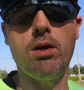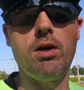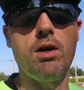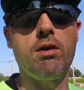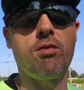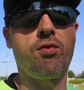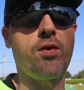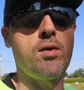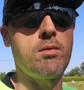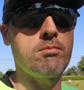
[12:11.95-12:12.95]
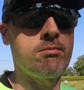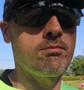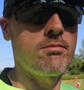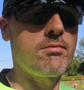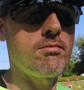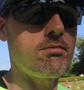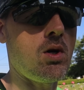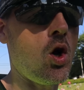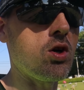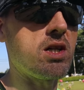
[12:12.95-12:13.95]
of
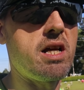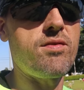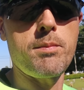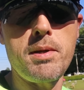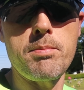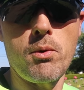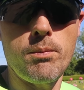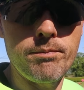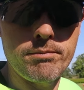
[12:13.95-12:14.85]
all 11 people,